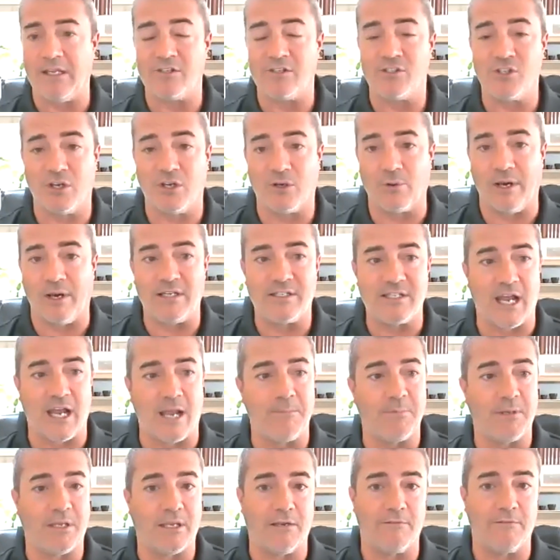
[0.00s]
It's a great
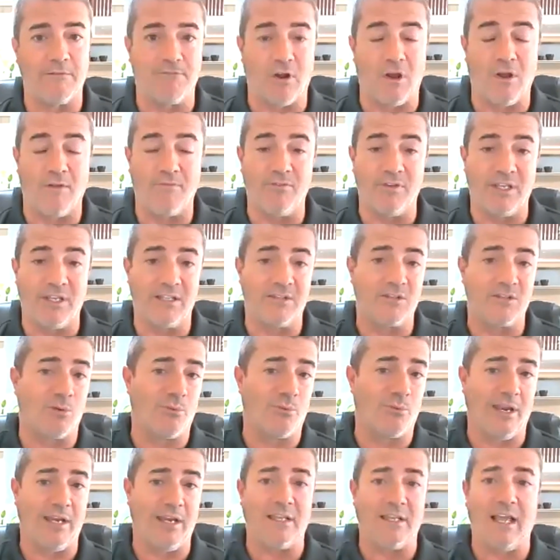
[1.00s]
time to get involved and get the
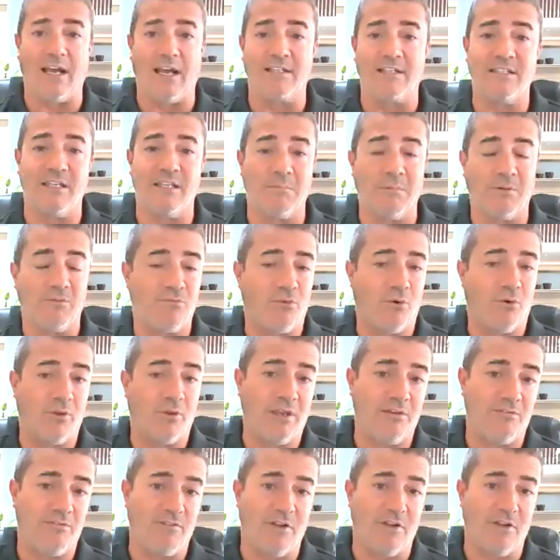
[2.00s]
rate locked in before they
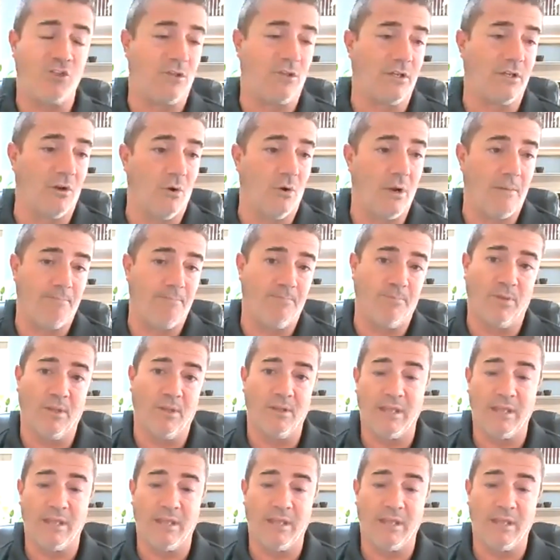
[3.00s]
eventually go up.